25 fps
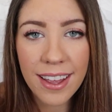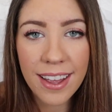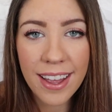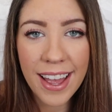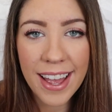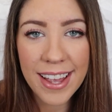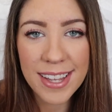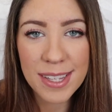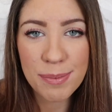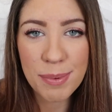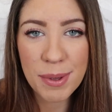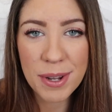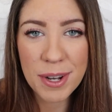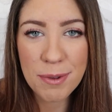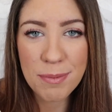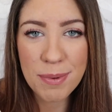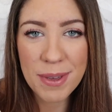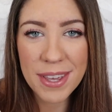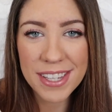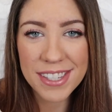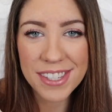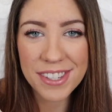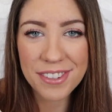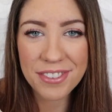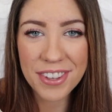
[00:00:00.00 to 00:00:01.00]
has been a
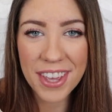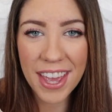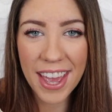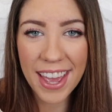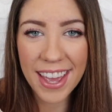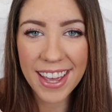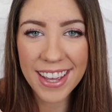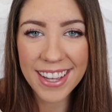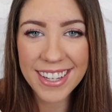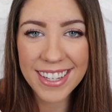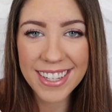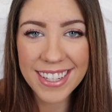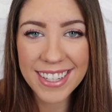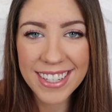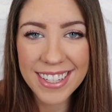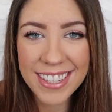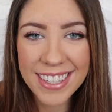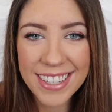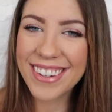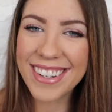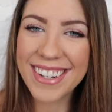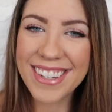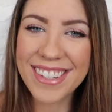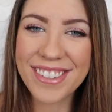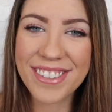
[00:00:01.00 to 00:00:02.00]
piece of cake.
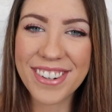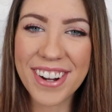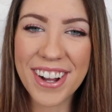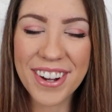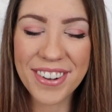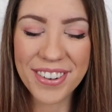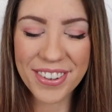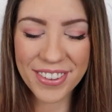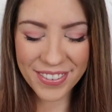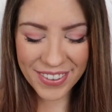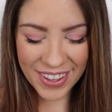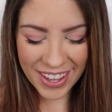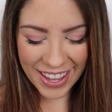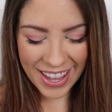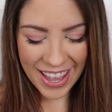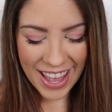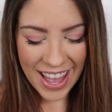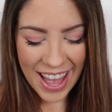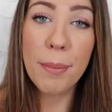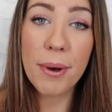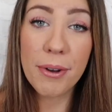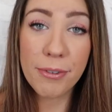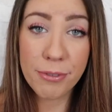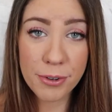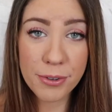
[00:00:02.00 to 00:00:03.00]
What is wrong with me?
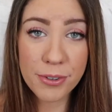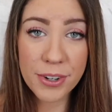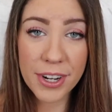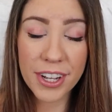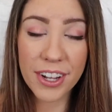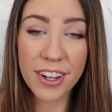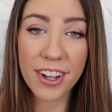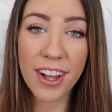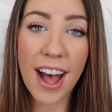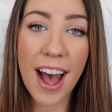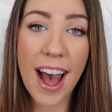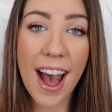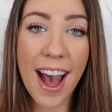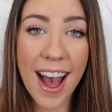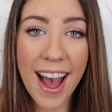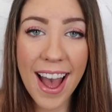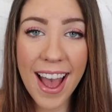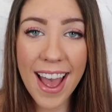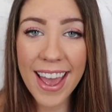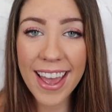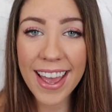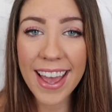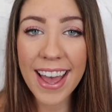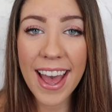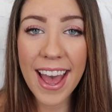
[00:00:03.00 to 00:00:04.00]
But for real,
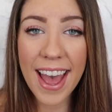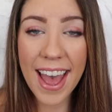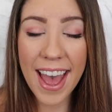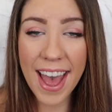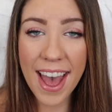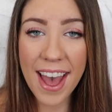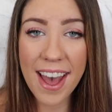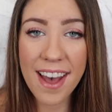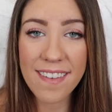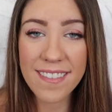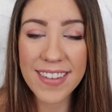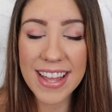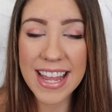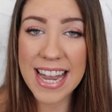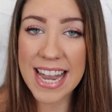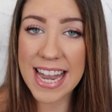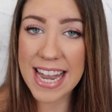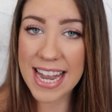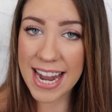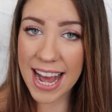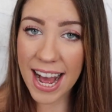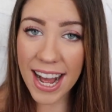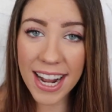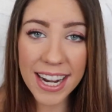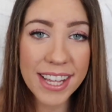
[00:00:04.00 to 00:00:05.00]
I have
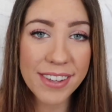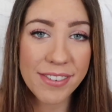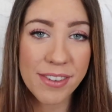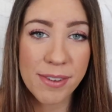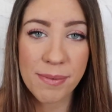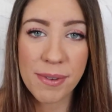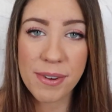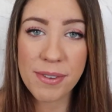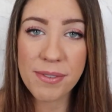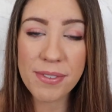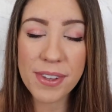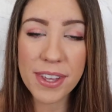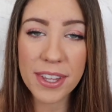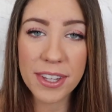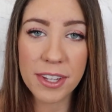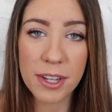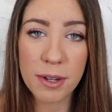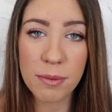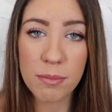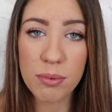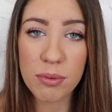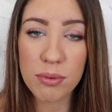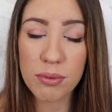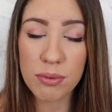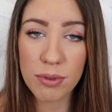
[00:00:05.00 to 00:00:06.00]
not even been
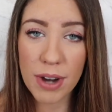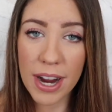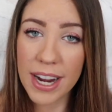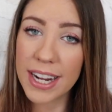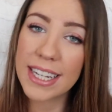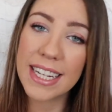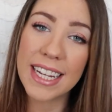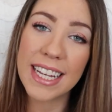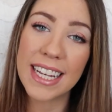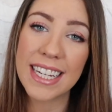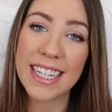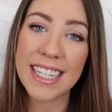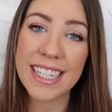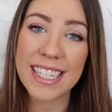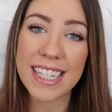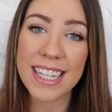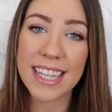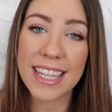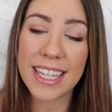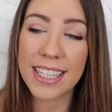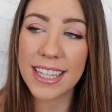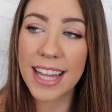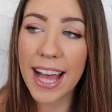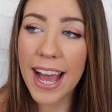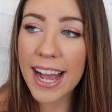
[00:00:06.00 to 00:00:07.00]
feeling pregnant
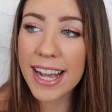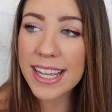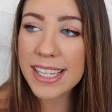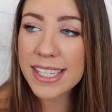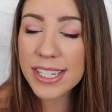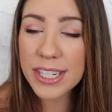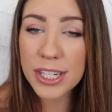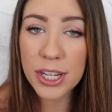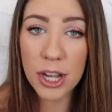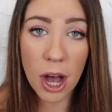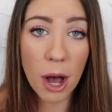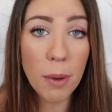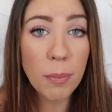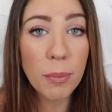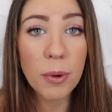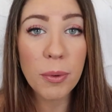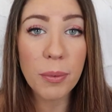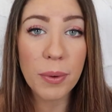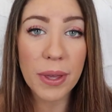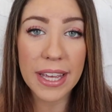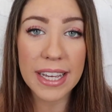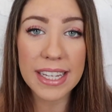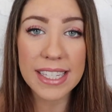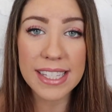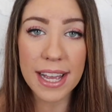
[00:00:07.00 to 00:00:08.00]
the last couple
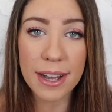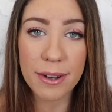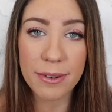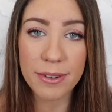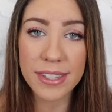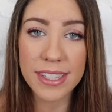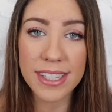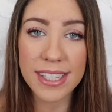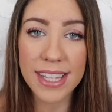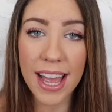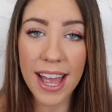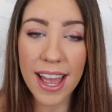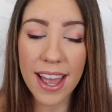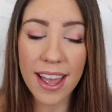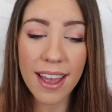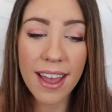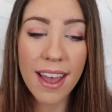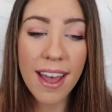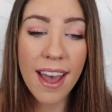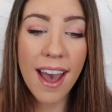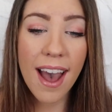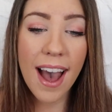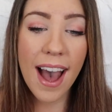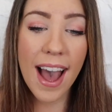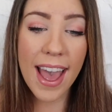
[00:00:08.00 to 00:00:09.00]
weeks, I would say.
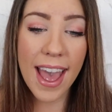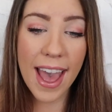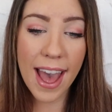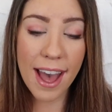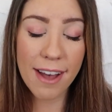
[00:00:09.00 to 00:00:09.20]
I